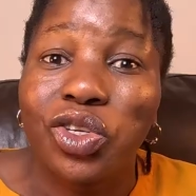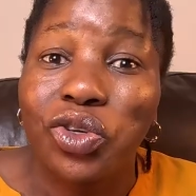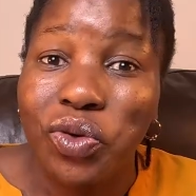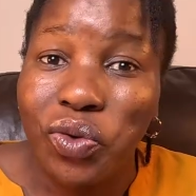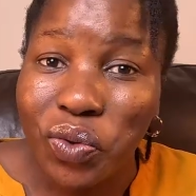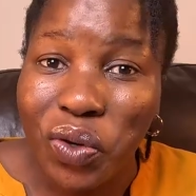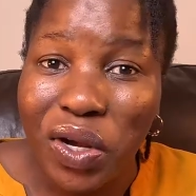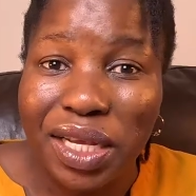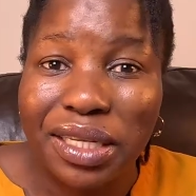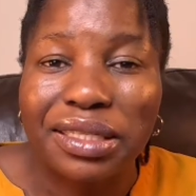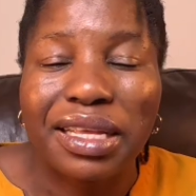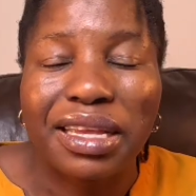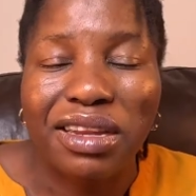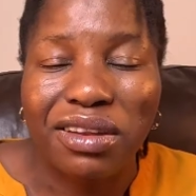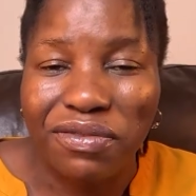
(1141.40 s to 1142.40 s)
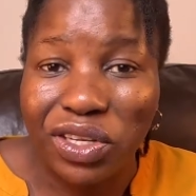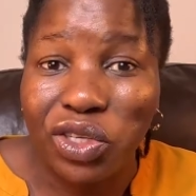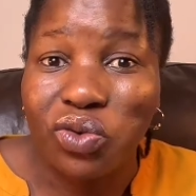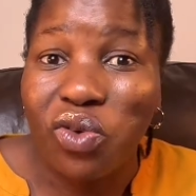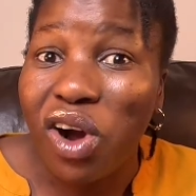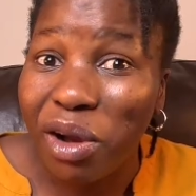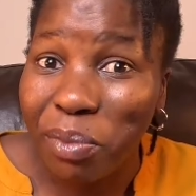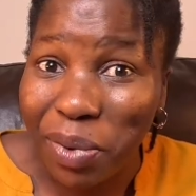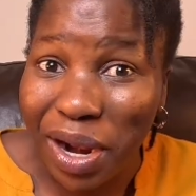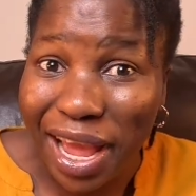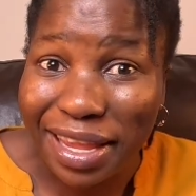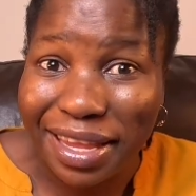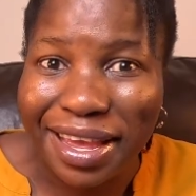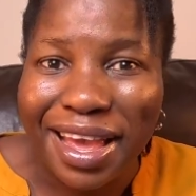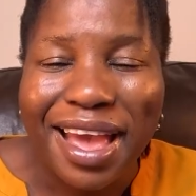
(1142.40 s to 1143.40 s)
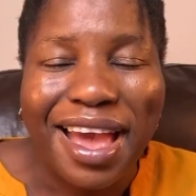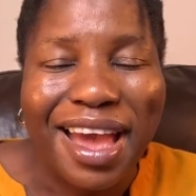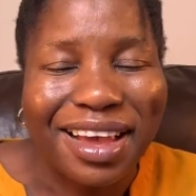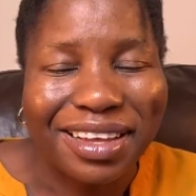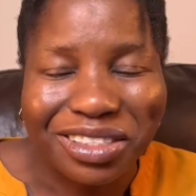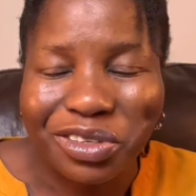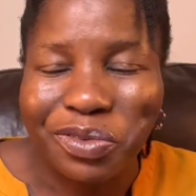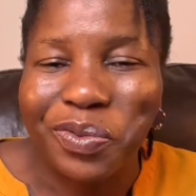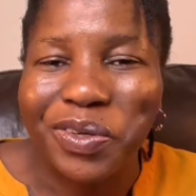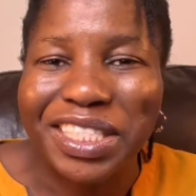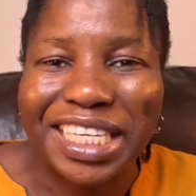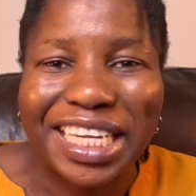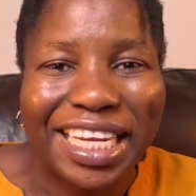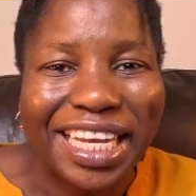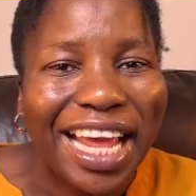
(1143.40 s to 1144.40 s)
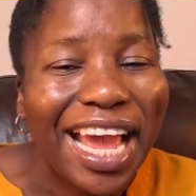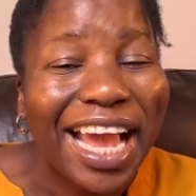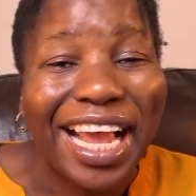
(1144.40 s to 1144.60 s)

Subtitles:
you as the individual applying has to put in.